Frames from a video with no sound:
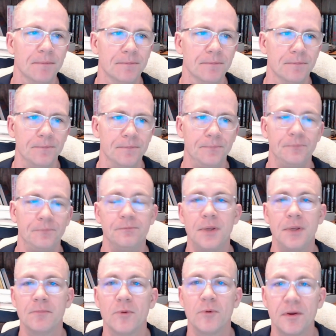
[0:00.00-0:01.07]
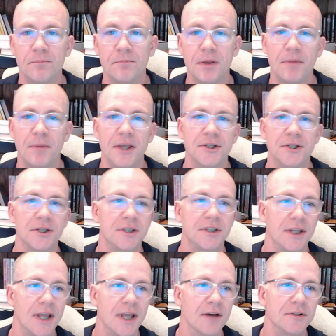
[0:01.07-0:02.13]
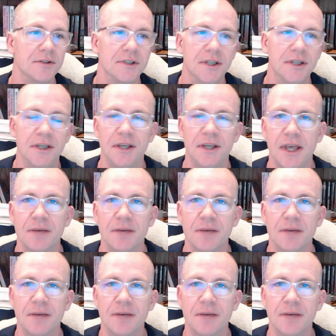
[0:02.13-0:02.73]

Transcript: Bitmain just announced the